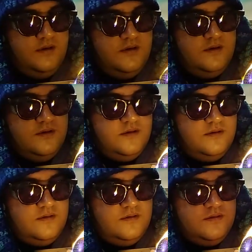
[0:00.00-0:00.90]

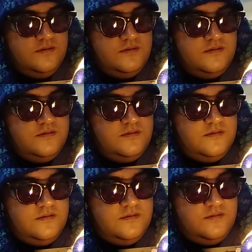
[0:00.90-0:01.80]

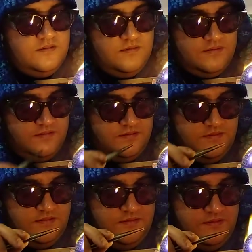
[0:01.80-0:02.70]

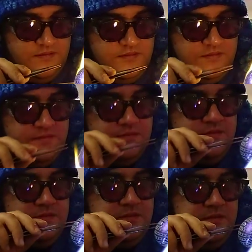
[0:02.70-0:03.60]

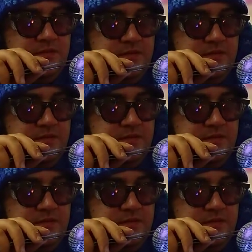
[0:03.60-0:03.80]
[no speech]